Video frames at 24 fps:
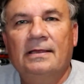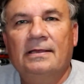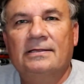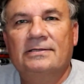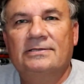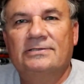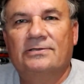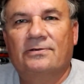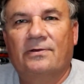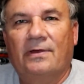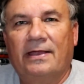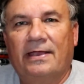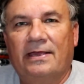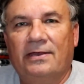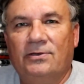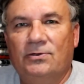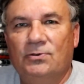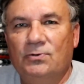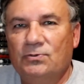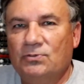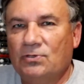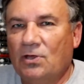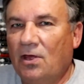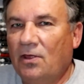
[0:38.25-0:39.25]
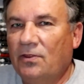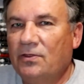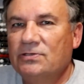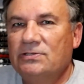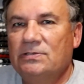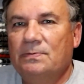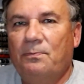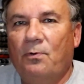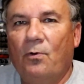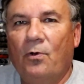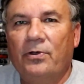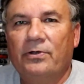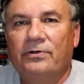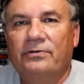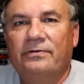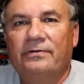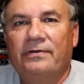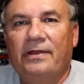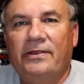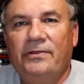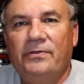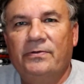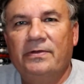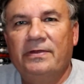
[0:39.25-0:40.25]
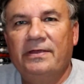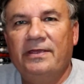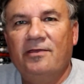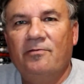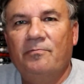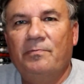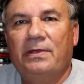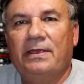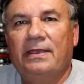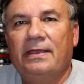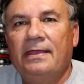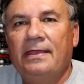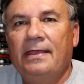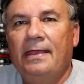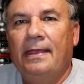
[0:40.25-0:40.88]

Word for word: So I can use all the support that you can give me.